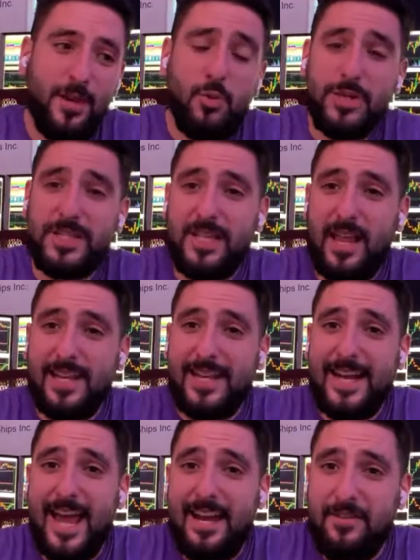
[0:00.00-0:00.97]
was selling
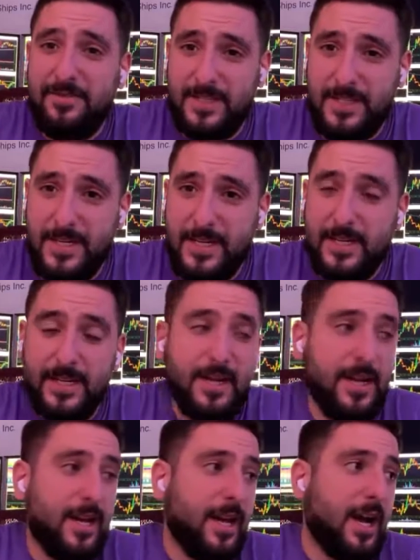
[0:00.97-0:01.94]
an NFT.
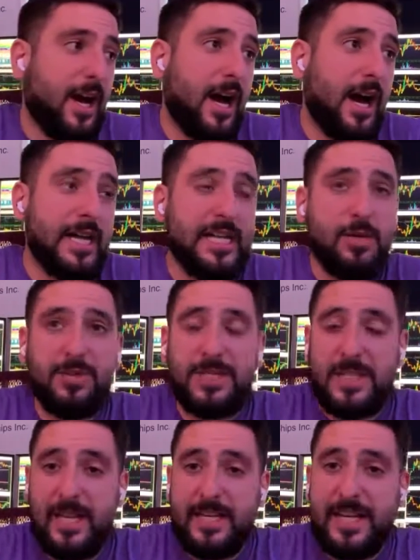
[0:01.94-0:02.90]
Uh, he
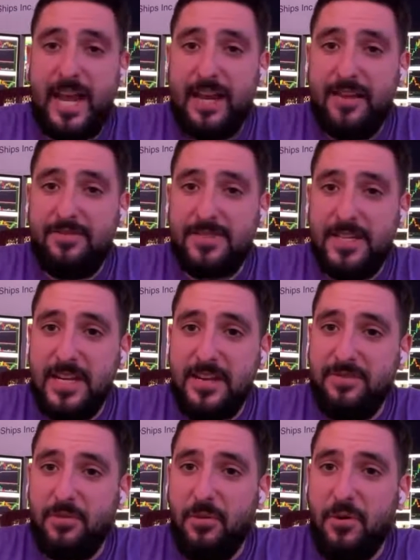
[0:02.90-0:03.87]
was selling an
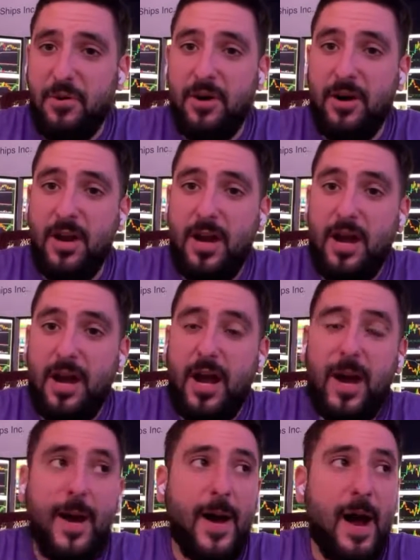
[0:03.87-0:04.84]
NFT for
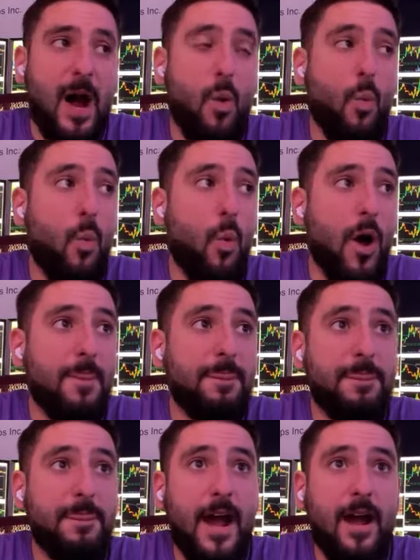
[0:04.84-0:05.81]
uh,
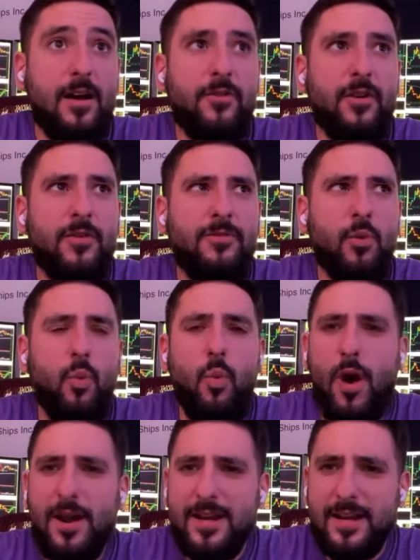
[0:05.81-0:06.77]
one th- for
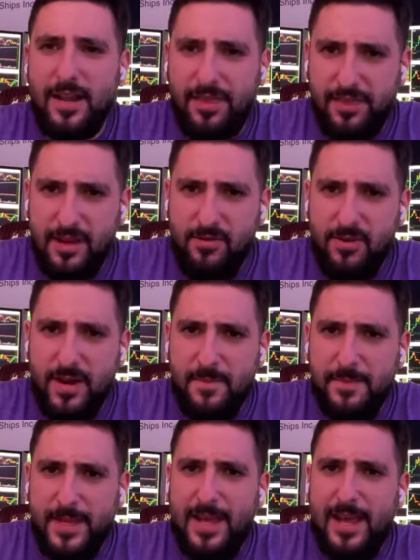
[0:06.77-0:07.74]
one
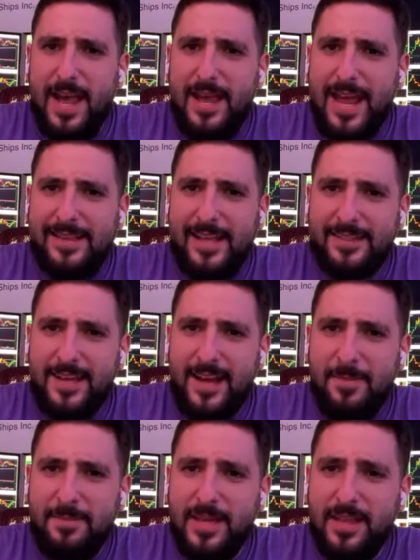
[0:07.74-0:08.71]
Ethereum. And at that
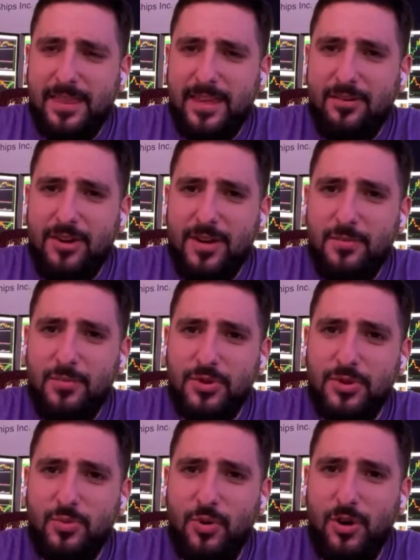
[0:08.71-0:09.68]
time, the Ethereum was